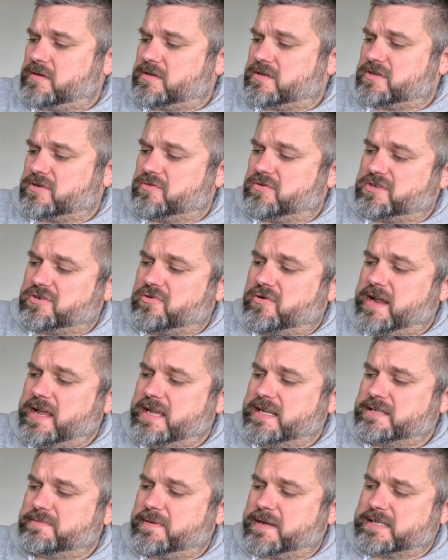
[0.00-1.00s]
So there's
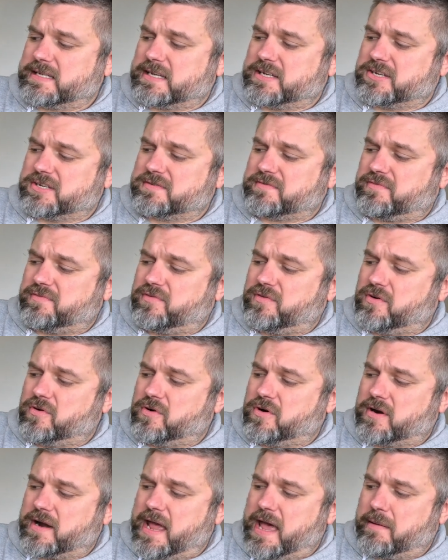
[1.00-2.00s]
arrays basically just
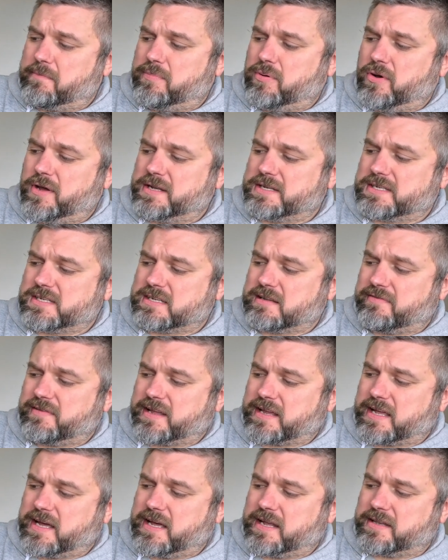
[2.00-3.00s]
for endpoints, stuff
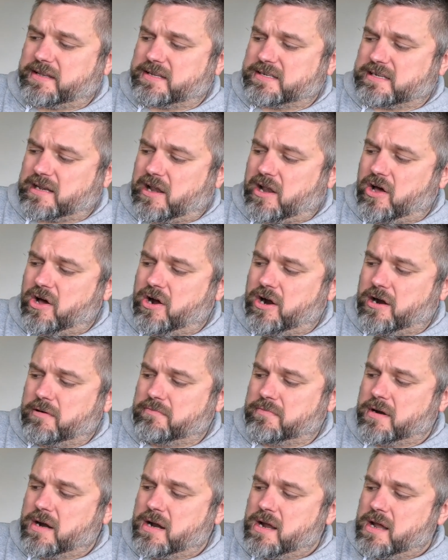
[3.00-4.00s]
like that. There's
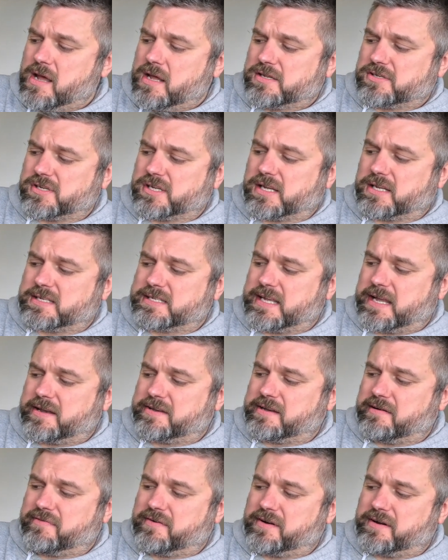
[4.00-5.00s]
alarm, so you can
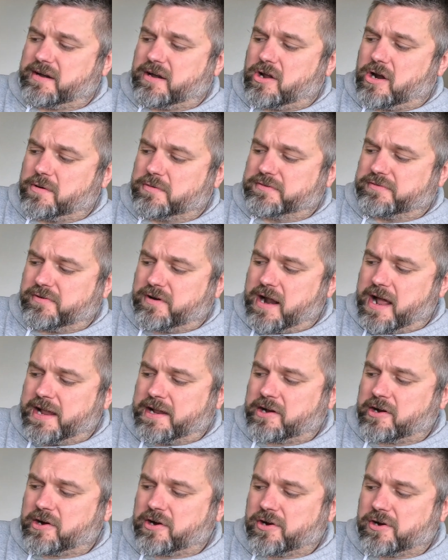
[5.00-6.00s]
set different alarms for
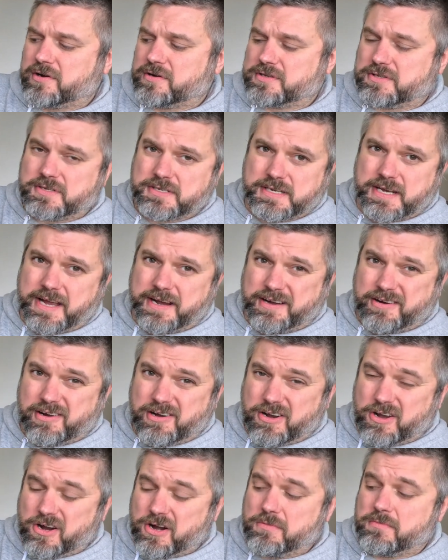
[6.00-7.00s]
anchor. So there's an anchor
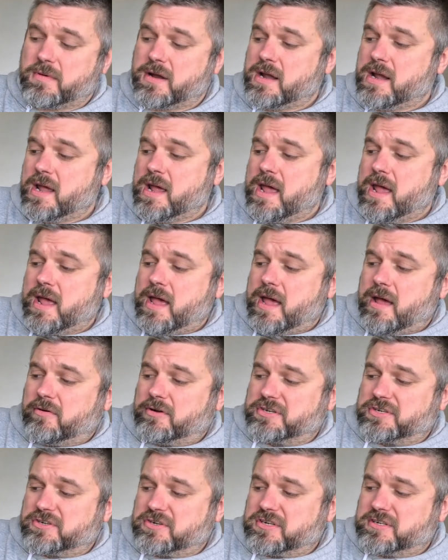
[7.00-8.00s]
alarm,
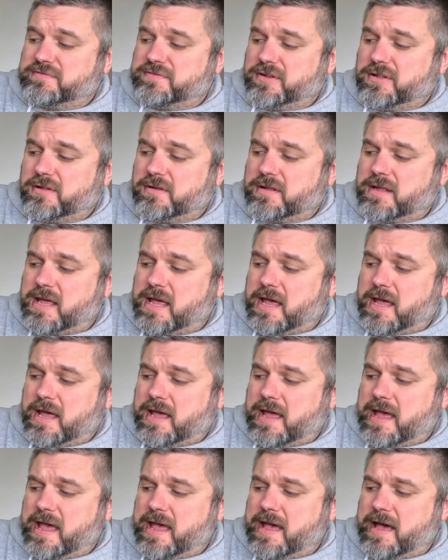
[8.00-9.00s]
which is useful.
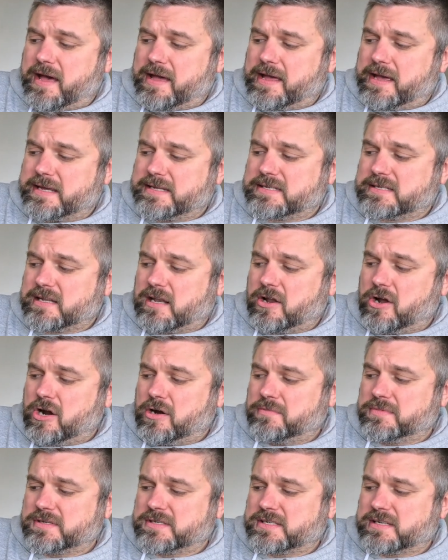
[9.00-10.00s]
AIS
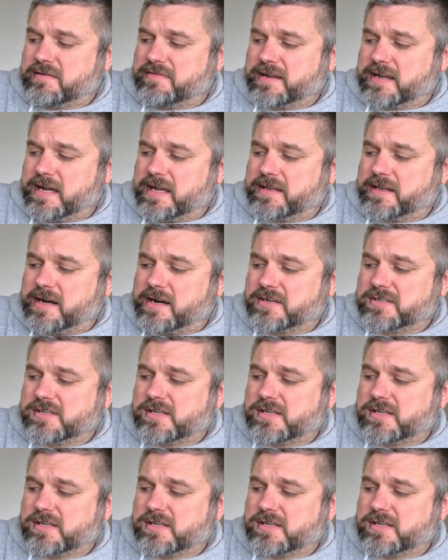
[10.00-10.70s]
alarms and stuff like that there.